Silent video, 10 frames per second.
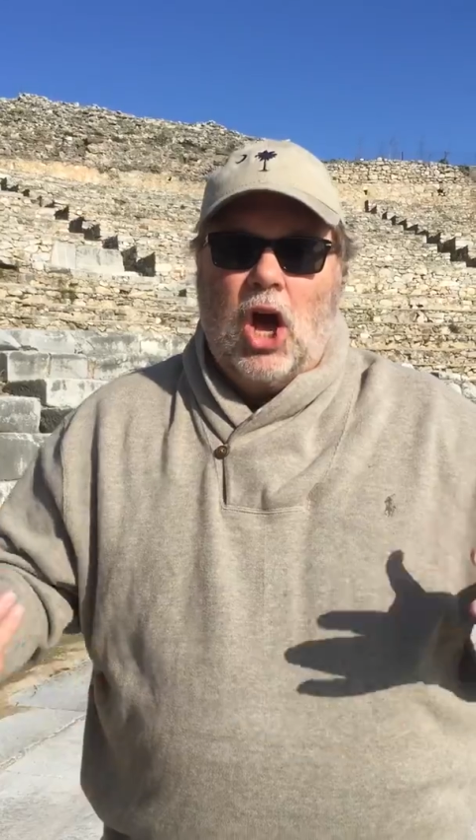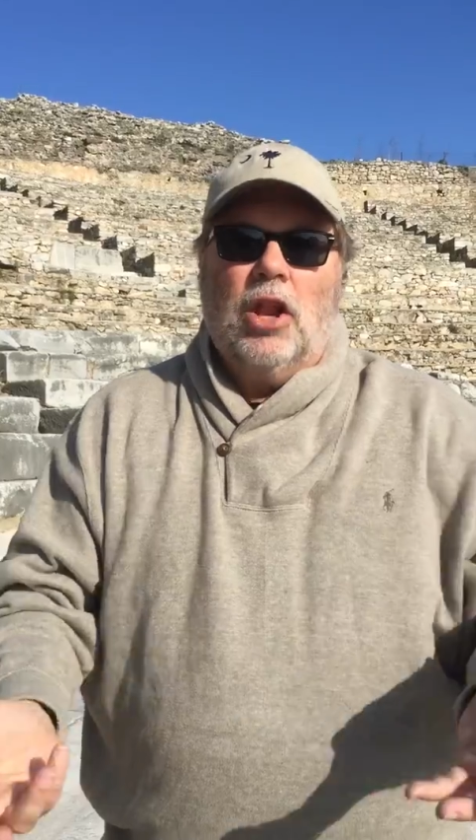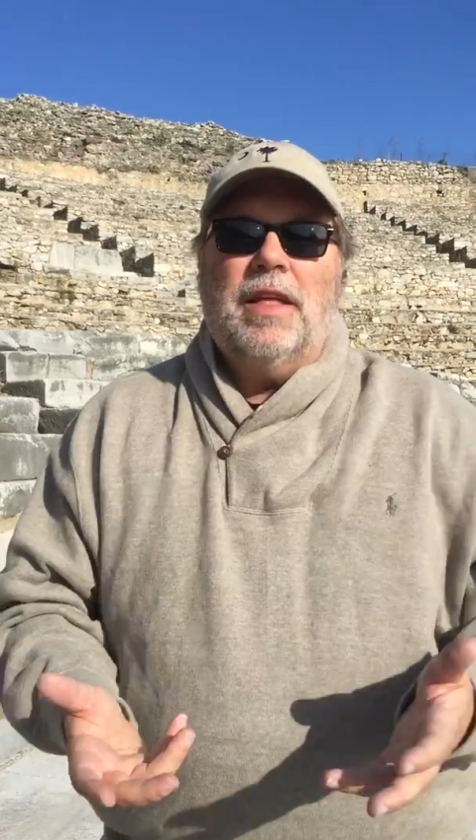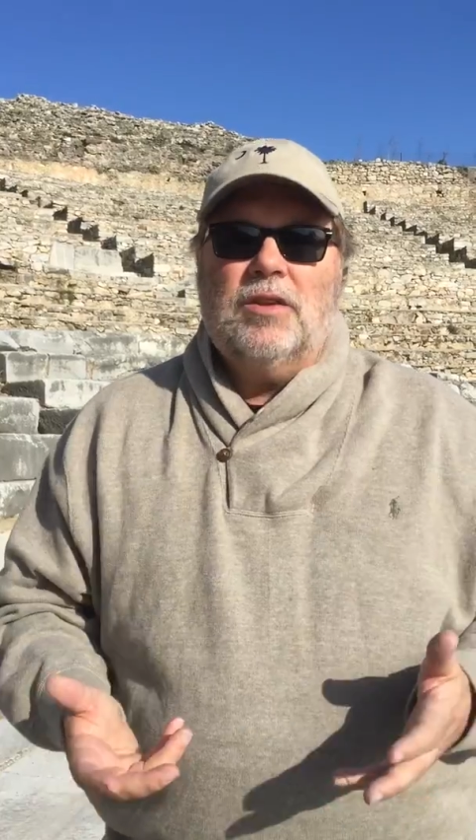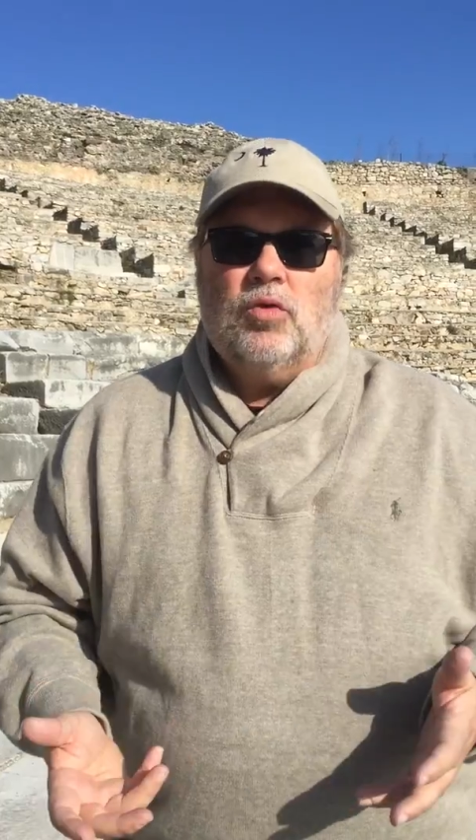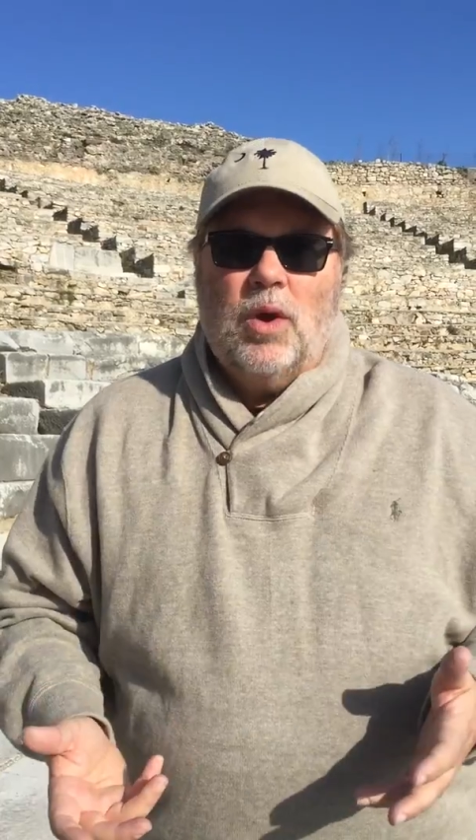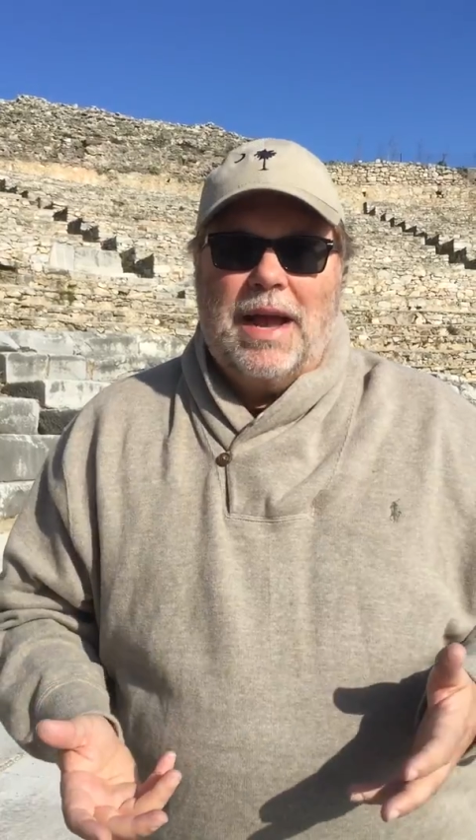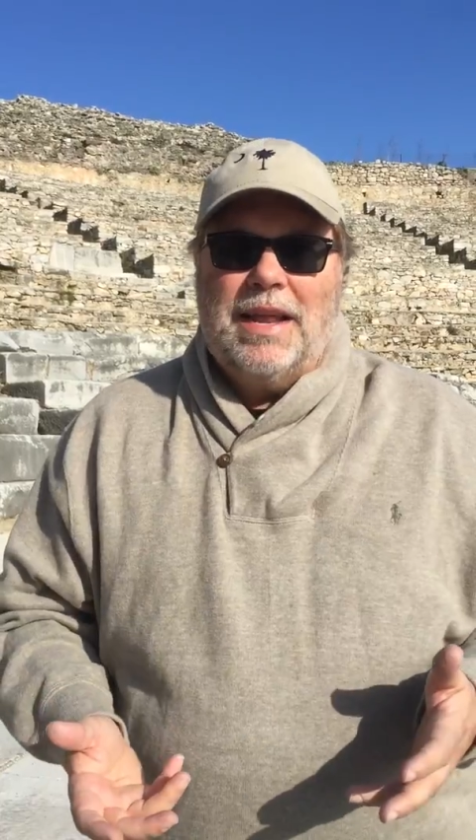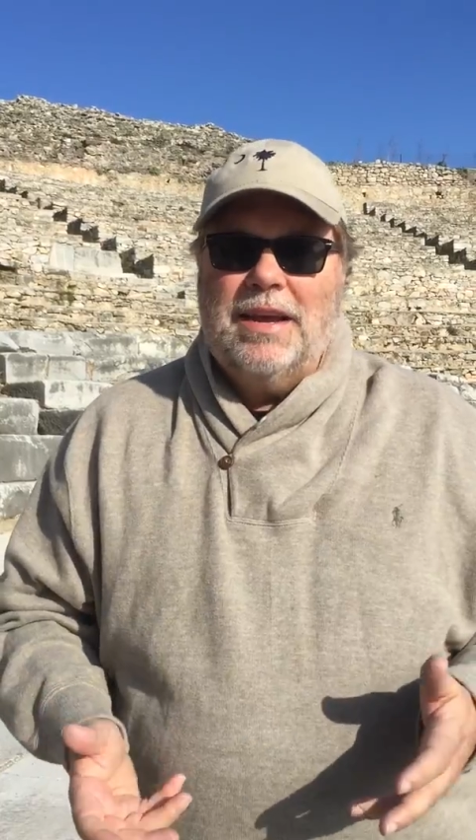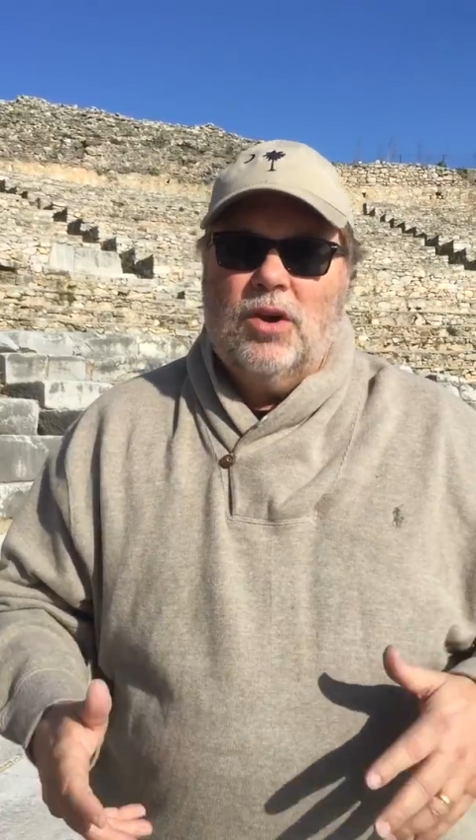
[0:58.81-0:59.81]
All of that's
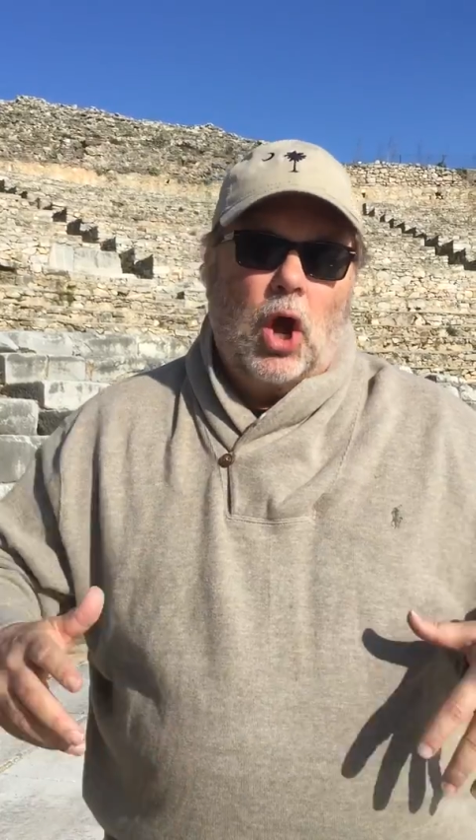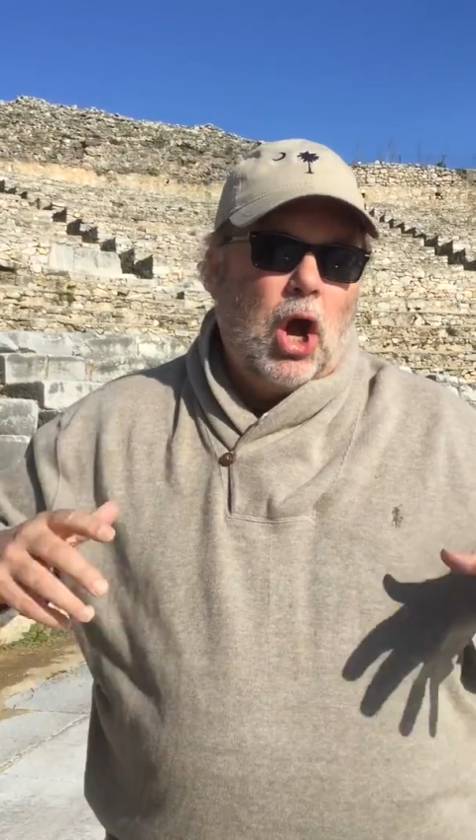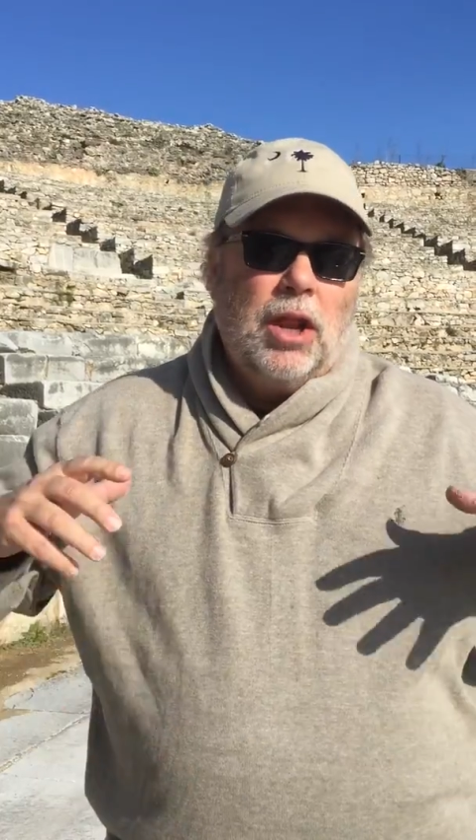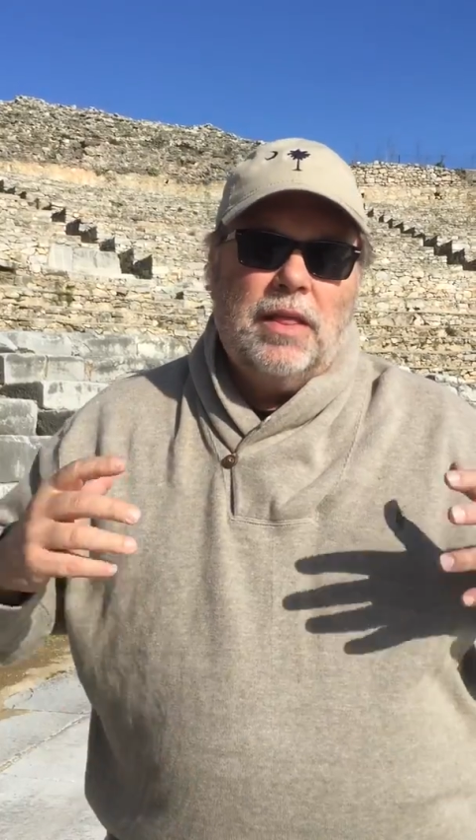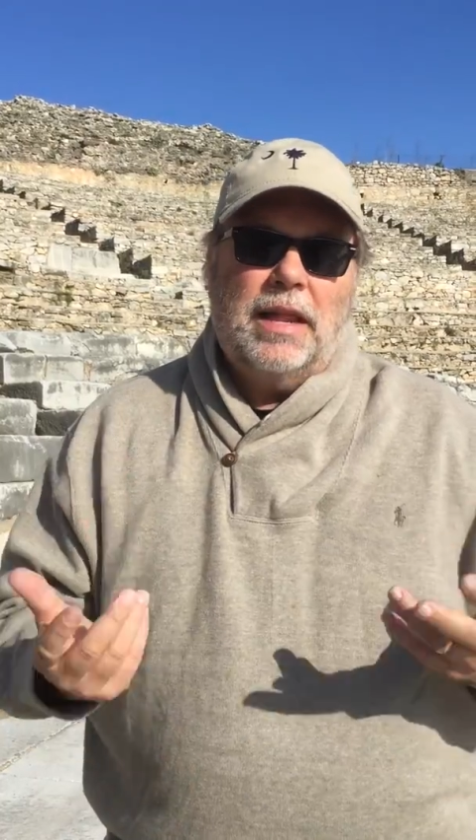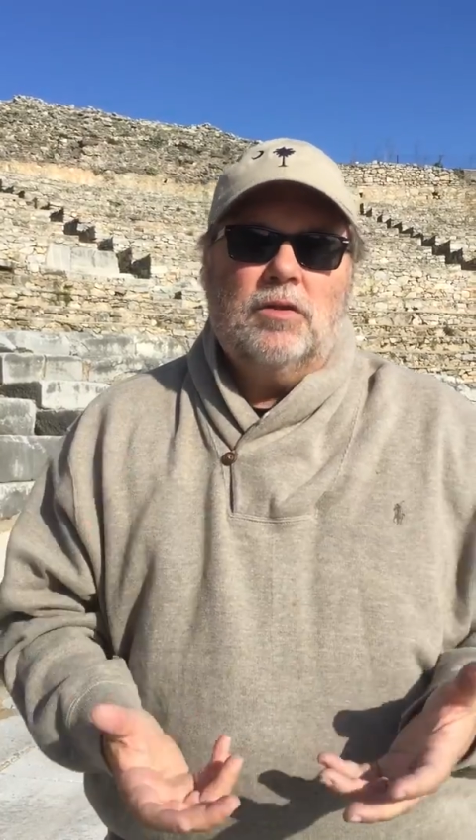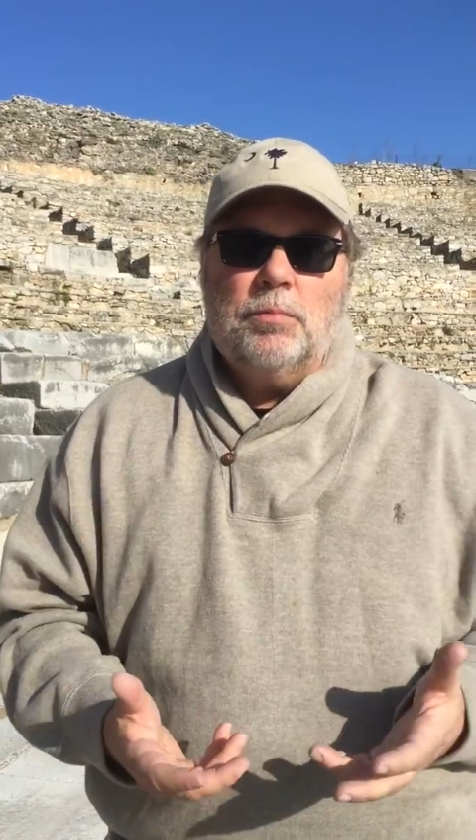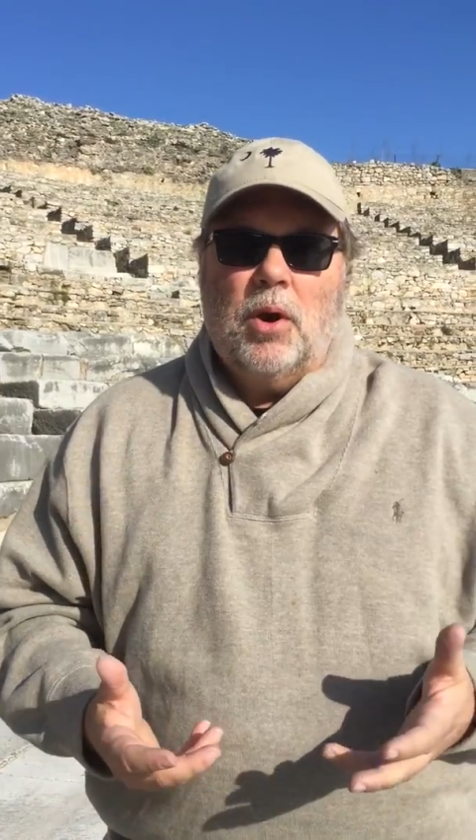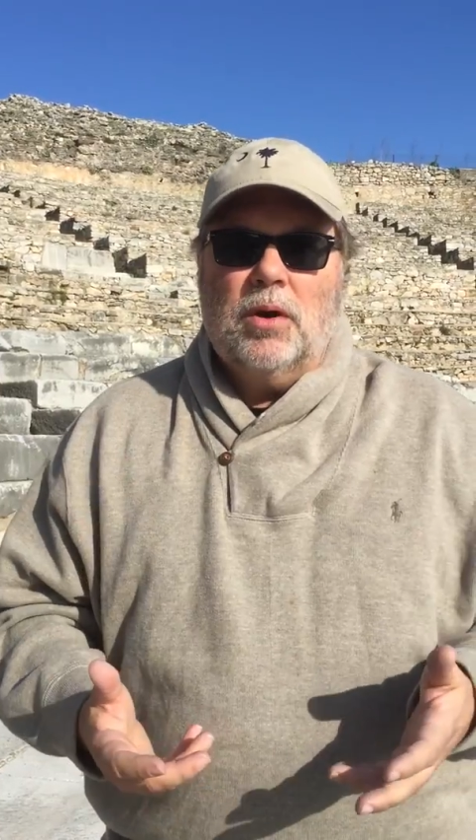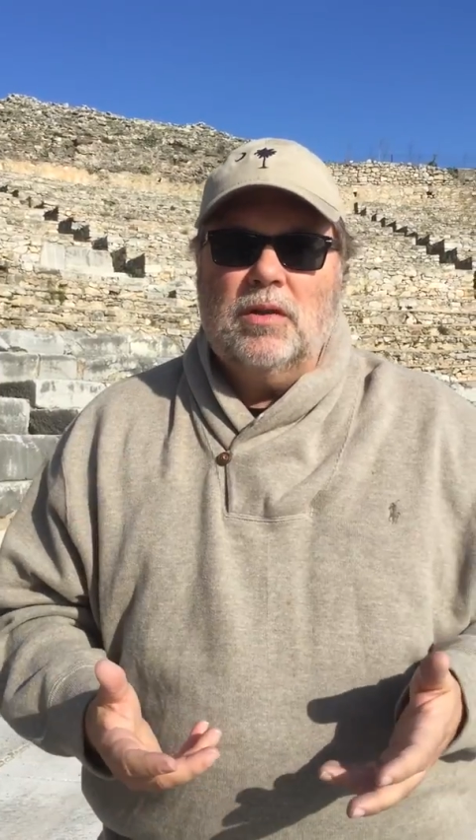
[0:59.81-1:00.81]
right here. All of that
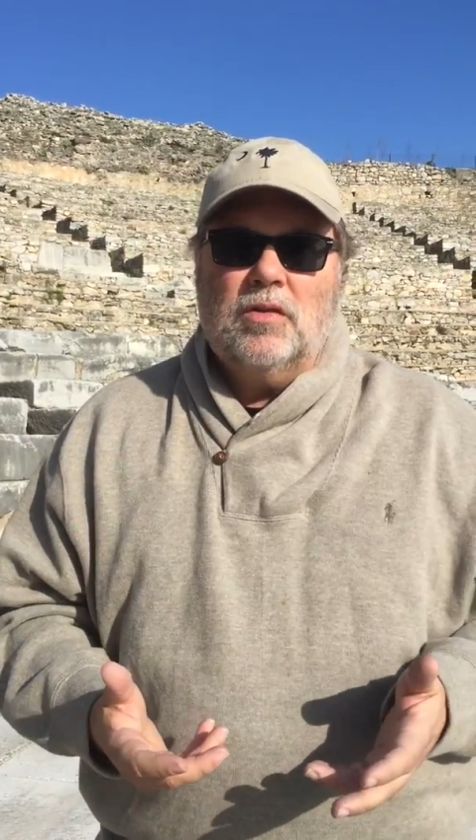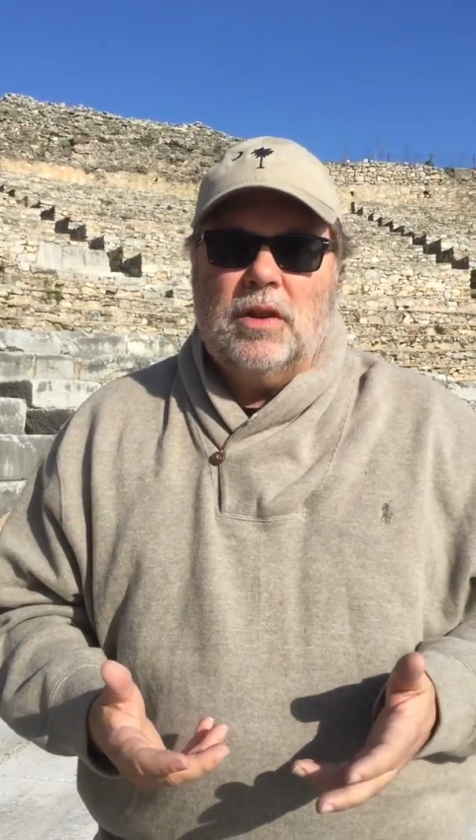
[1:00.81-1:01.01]
is part of the